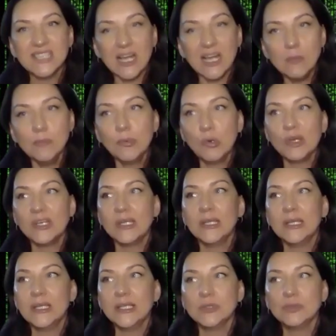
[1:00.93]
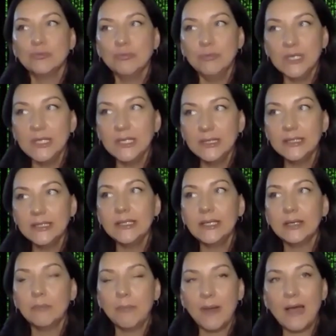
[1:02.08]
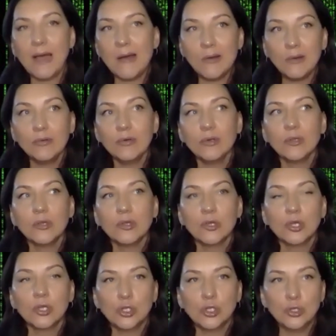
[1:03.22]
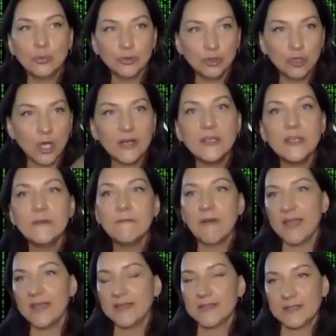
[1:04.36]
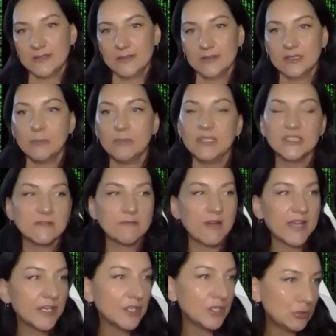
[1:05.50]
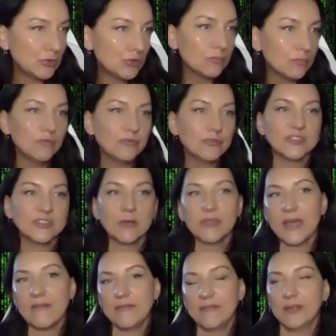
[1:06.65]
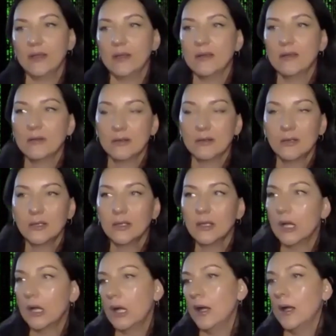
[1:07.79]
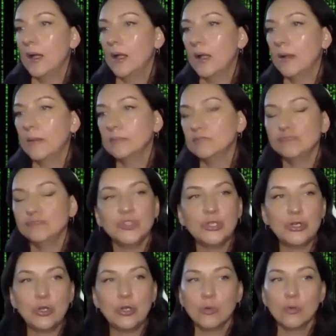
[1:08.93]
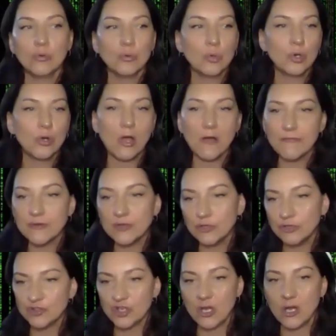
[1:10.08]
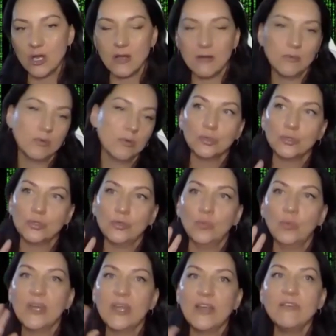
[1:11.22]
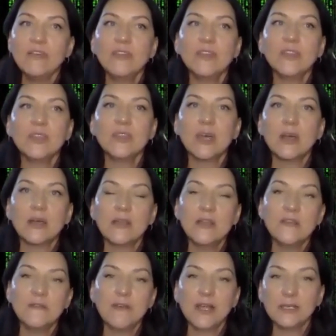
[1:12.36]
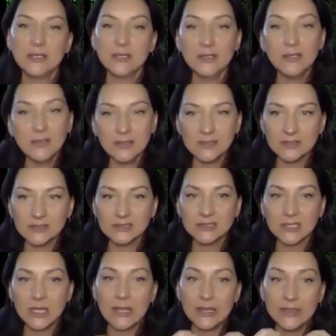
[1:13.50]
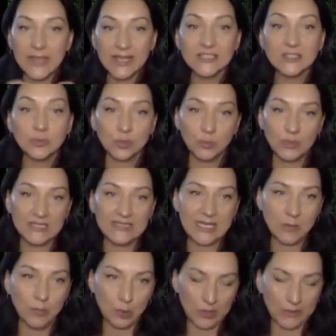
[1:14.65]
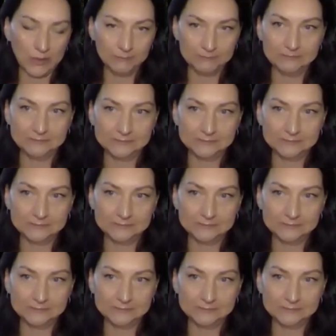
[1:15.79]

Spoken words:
soundboarding is really about, you got an invite. Somebody's inviting you to move to South Africa, or offering a job. Whatever the invite is, that's what we soundboard.